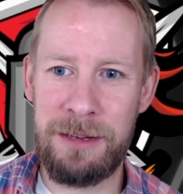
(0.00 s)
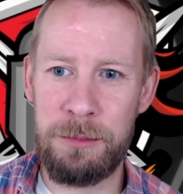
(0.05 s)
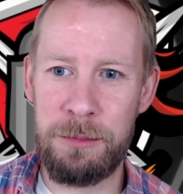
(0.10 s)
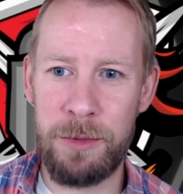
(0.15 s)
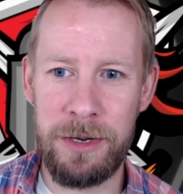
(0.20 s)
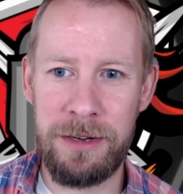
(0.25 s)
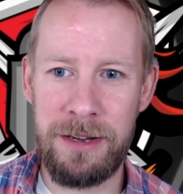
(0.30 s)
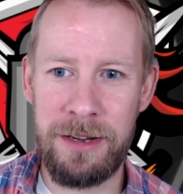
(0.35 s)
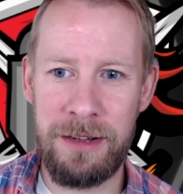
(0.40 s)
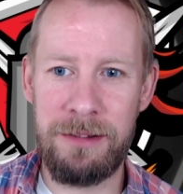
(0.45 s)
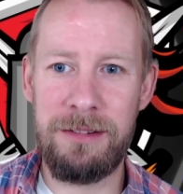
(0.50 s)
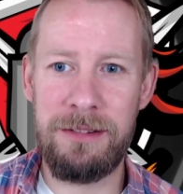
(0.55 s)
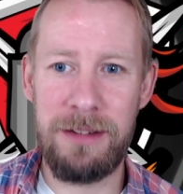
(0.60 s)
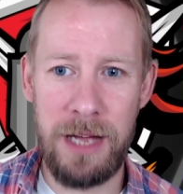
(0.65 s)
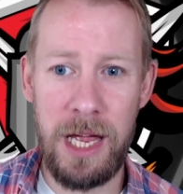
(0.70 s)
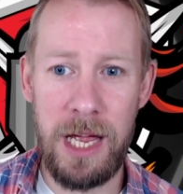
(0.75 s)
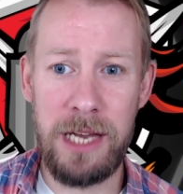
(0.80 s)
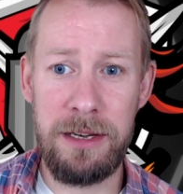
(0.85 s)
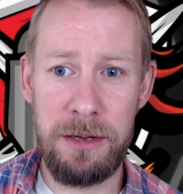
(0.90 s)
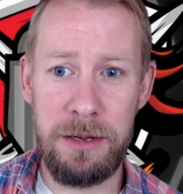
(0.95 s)
OneNote.
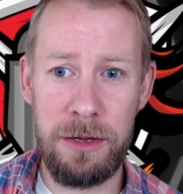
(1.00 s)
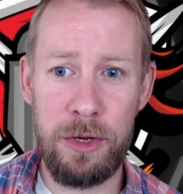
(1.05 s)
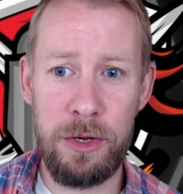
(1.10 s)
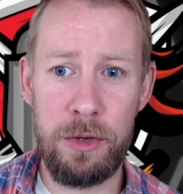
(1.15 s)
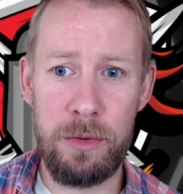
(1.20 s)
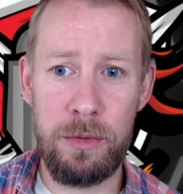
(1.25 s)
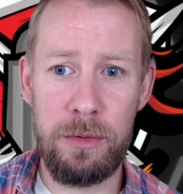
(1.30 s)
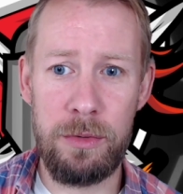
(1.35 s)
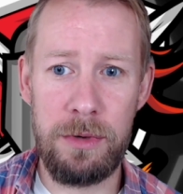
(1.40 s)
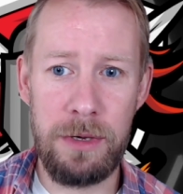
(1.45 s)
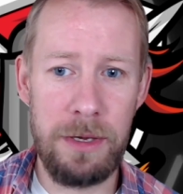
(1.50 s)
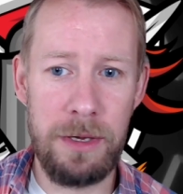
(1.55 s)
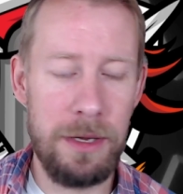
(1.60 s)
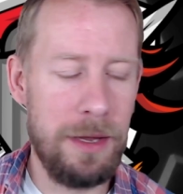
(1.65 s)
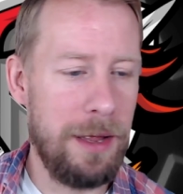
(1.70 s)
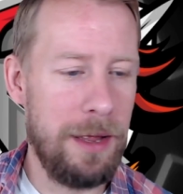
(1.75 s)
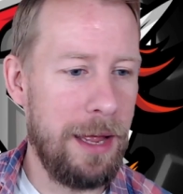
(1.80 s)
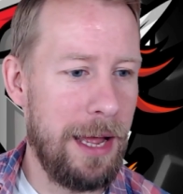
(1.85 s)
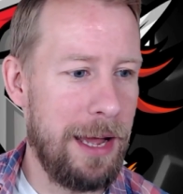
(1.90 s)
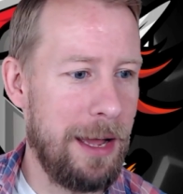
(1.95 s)

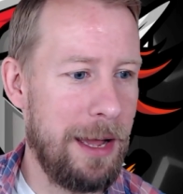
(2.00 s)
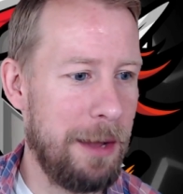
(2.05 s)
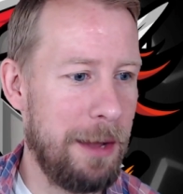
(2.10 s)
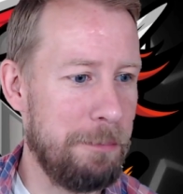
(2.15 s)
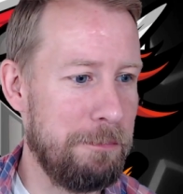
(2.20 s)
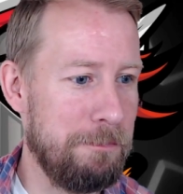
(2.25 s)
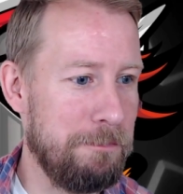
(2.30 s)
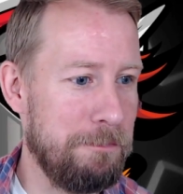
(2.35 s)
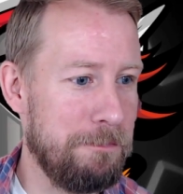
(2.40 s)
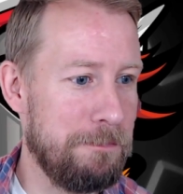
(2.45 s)
I do.